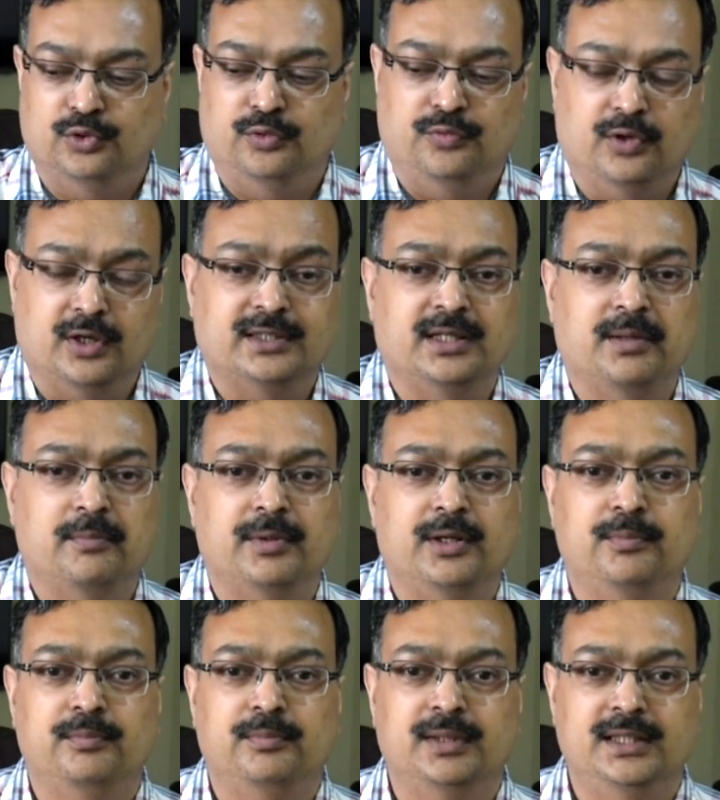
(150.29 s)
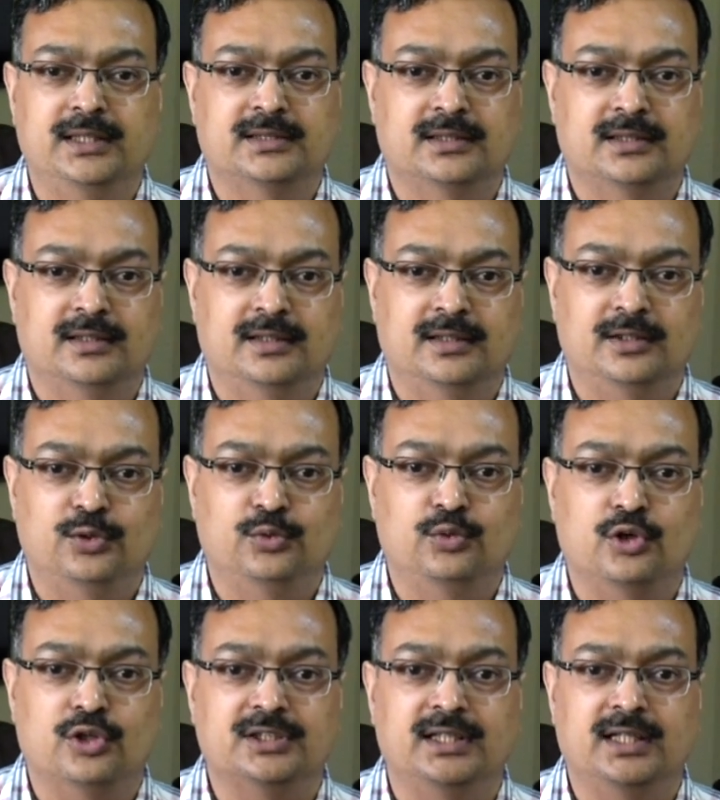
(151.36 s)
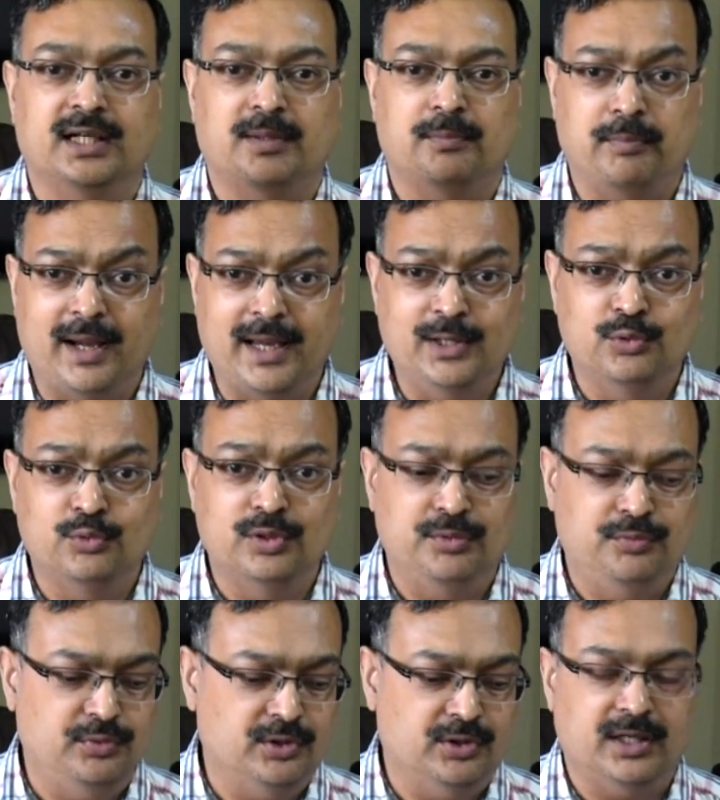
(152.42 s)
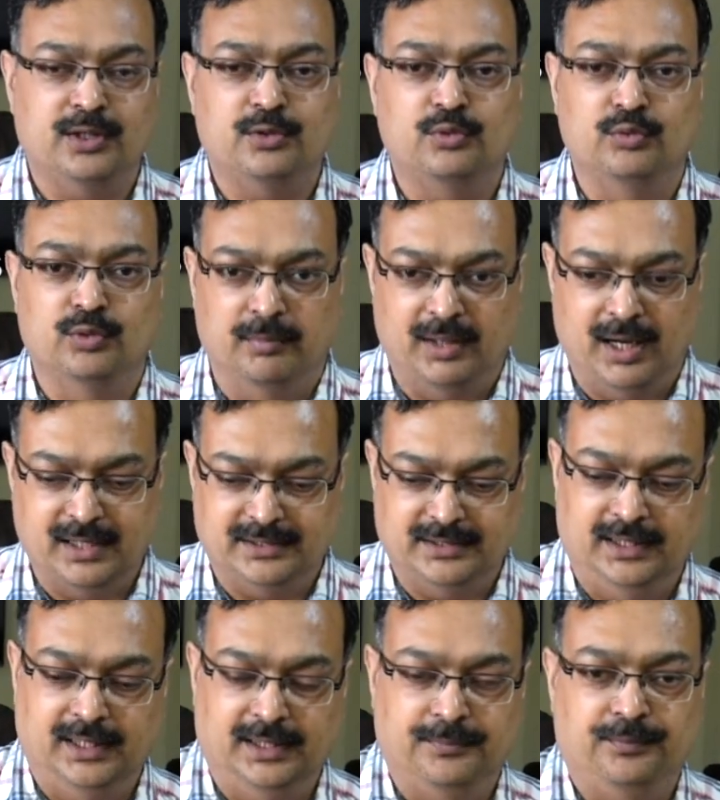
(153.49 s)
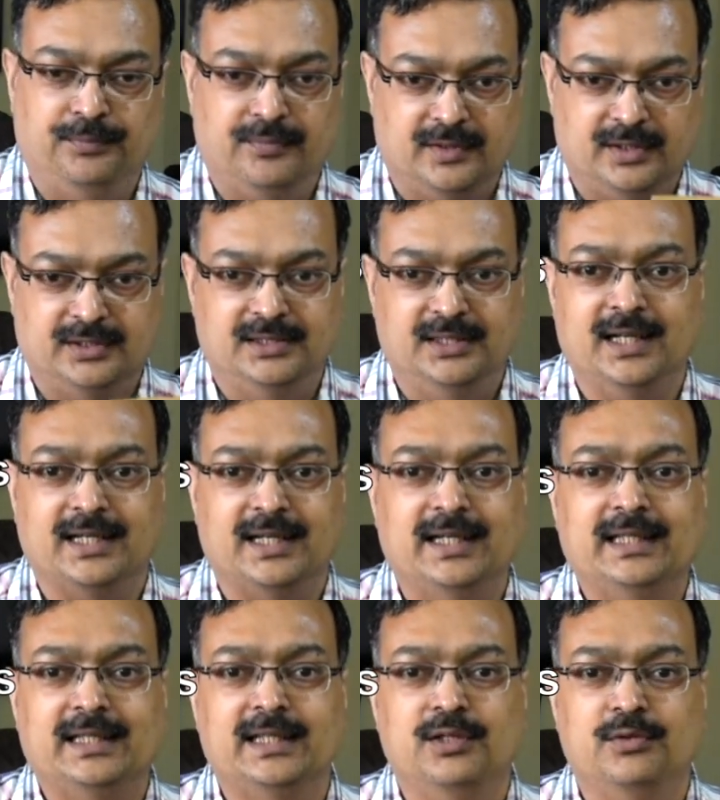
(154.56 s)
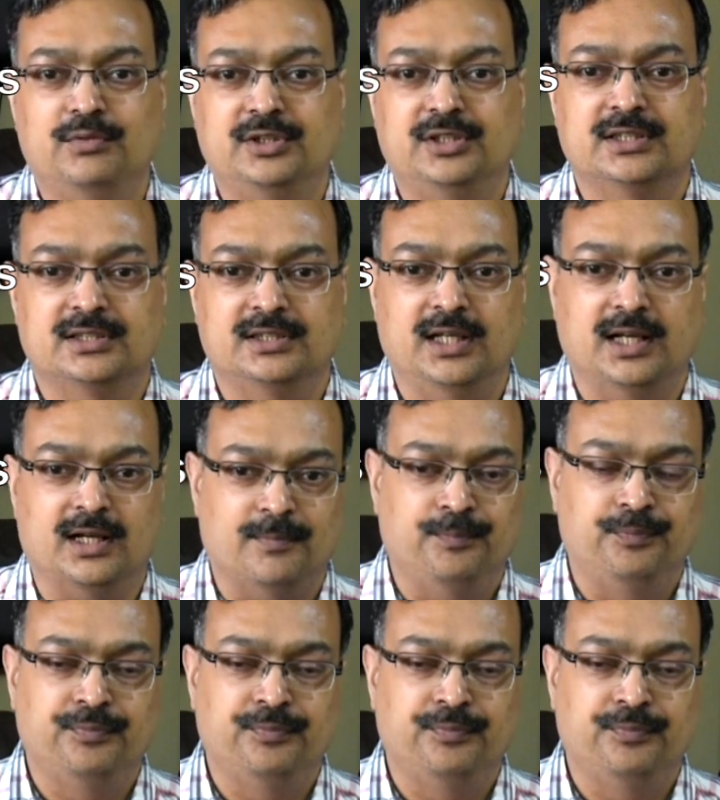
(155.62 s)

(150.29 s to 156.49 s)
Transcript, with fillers: So for example, please uh, do not select pine wood if you are trying to do a brass inlay. Select anything which is dark.